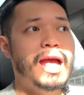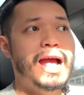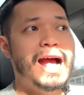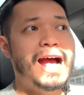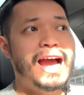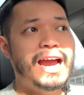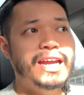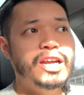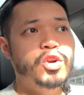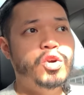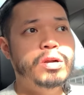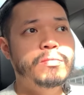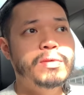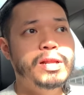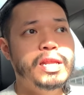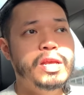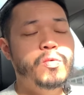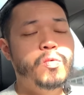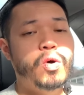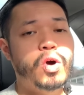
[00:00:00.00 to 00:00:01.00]
I
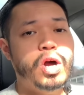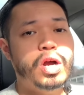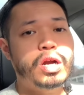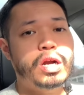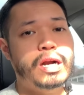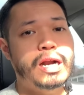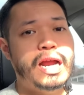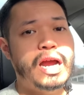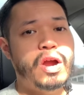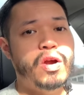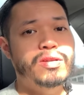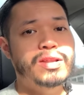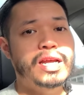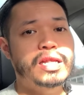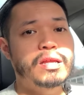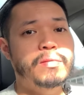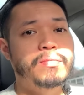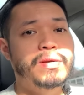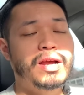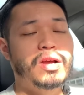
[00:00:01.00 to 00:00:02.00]
normally walk around at
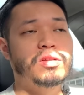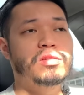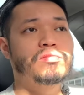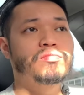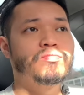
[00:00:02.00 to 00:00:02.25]
about